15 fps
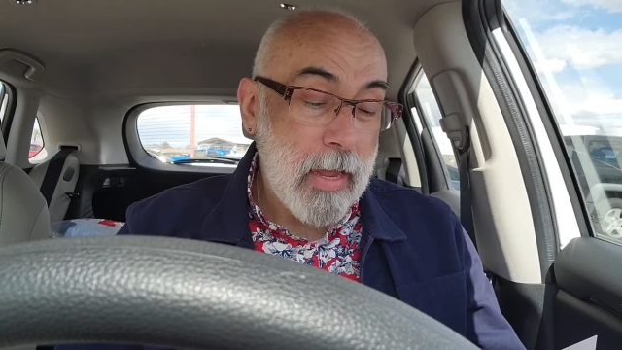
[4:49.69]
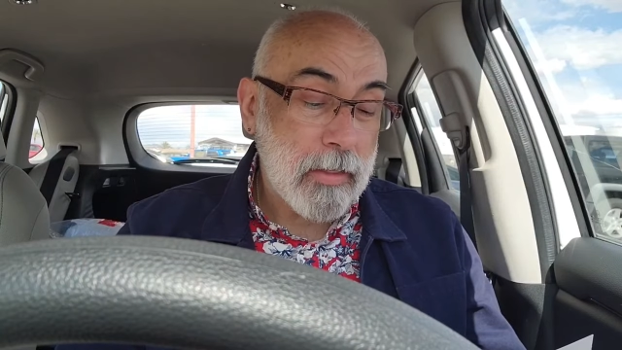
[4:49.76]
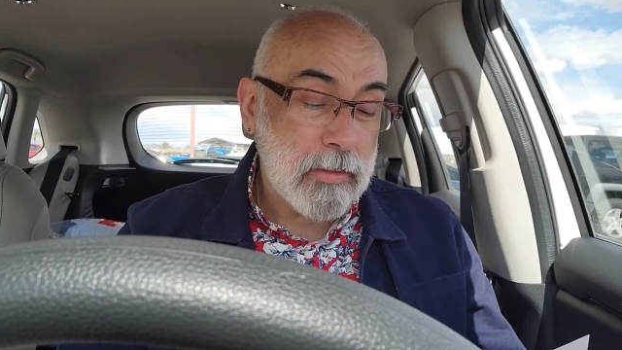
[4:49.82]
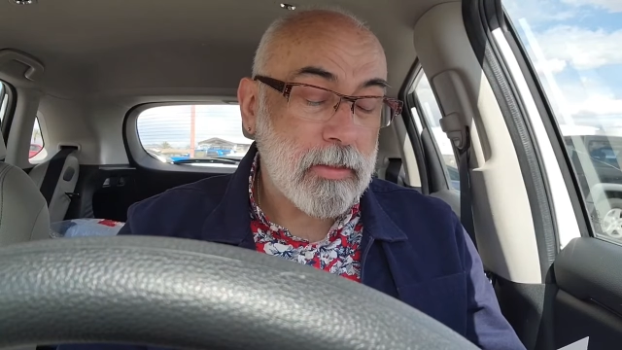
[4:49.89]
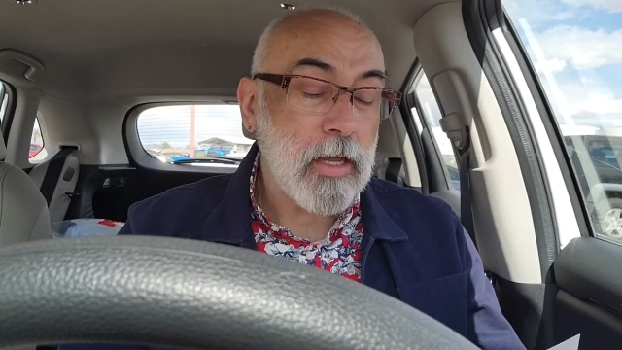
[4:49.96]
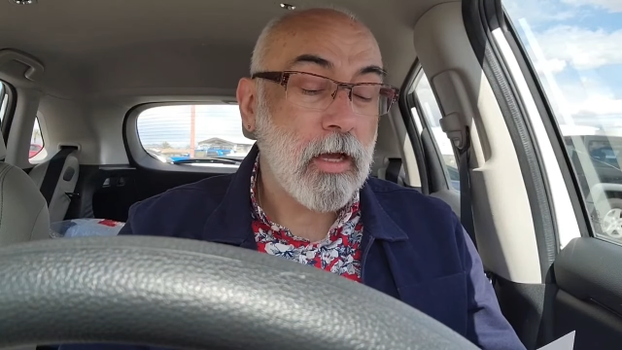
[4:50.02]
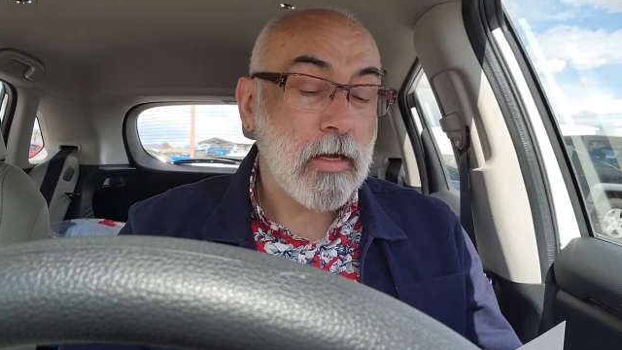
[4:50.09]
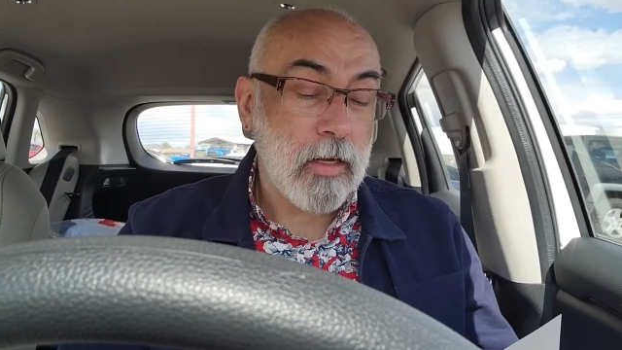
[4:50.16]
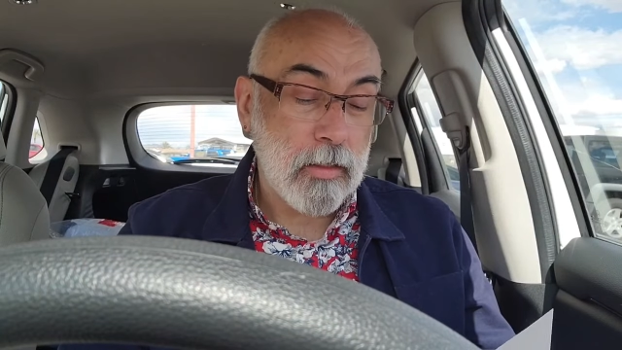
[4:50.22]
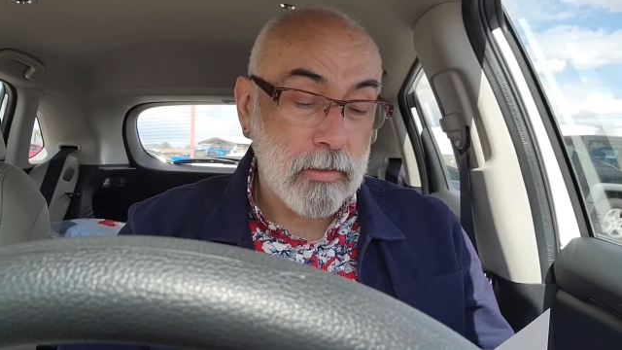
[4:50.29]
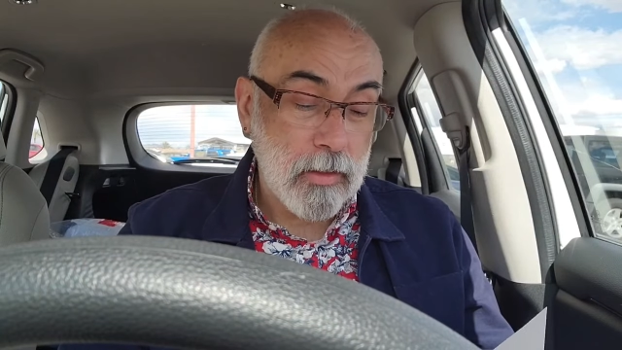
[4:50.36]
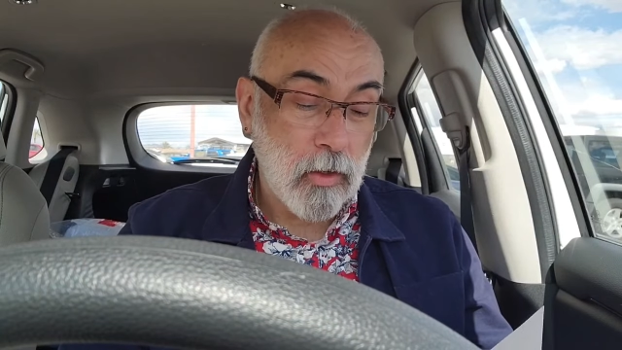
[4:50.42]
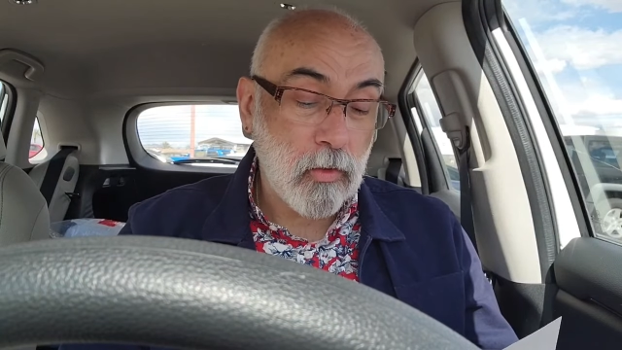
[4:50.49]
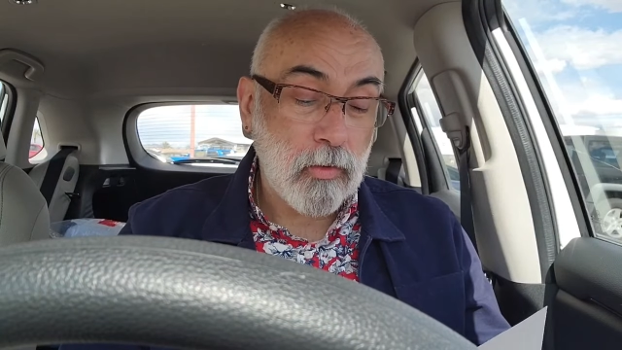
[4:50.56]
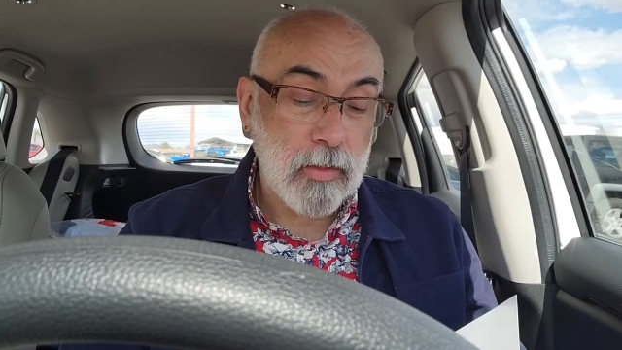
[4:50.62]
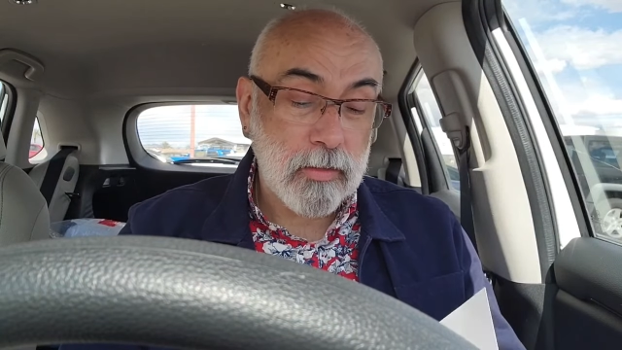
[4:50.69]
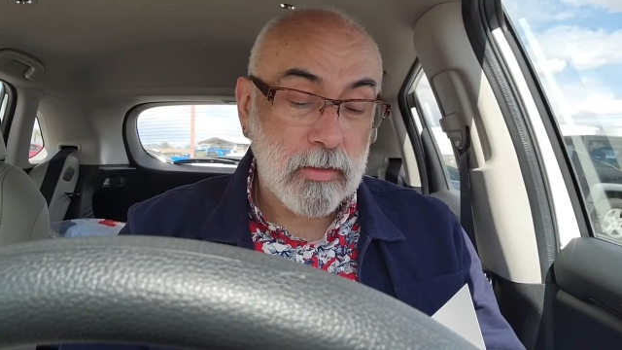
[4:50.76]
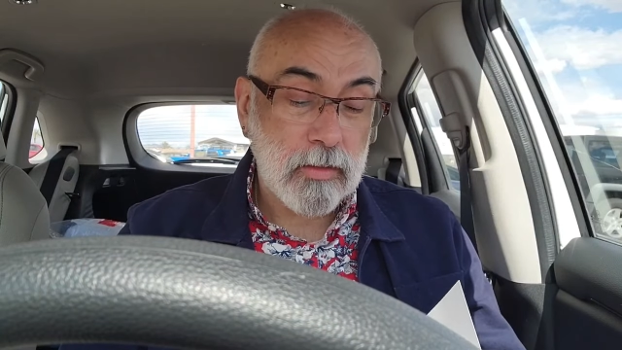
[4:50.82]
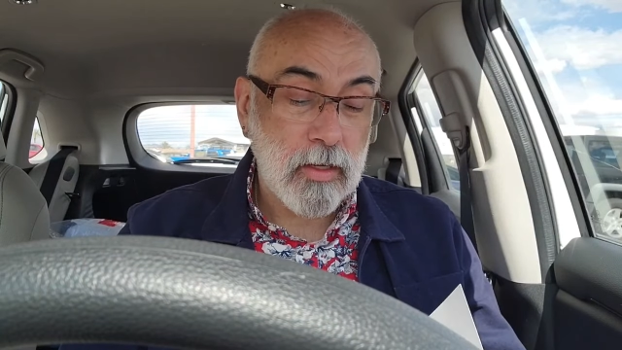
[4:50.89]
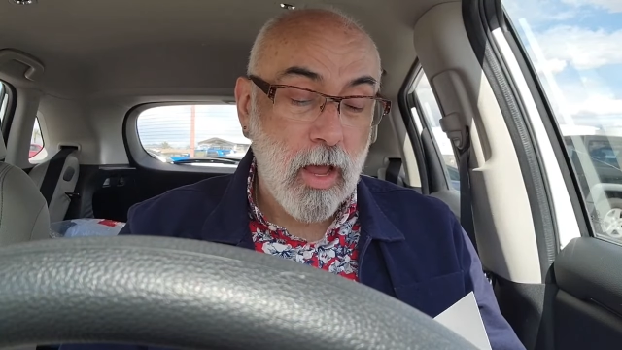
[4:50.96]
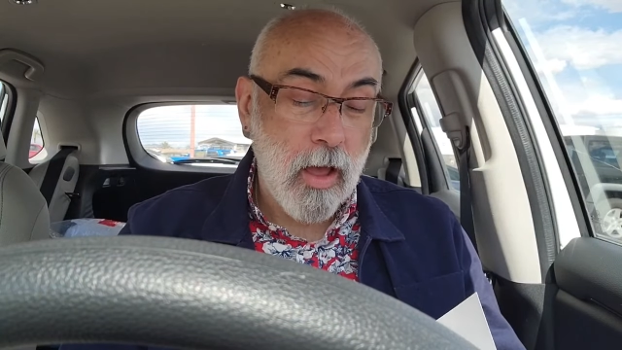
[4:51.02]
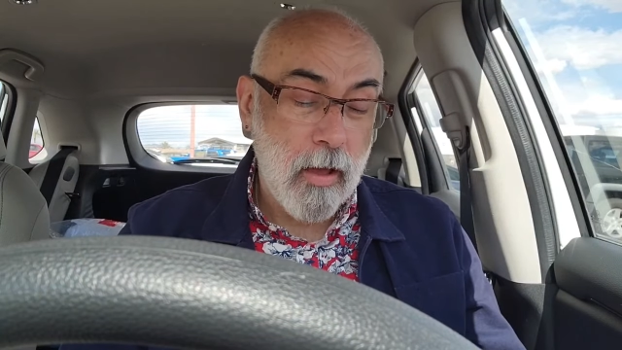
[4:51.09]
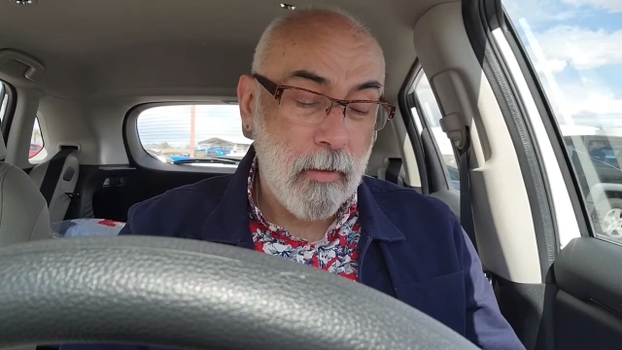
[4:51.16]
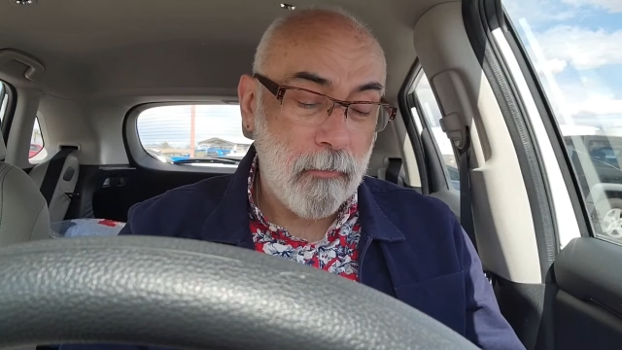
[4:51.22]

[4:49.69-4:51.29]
It's a condolence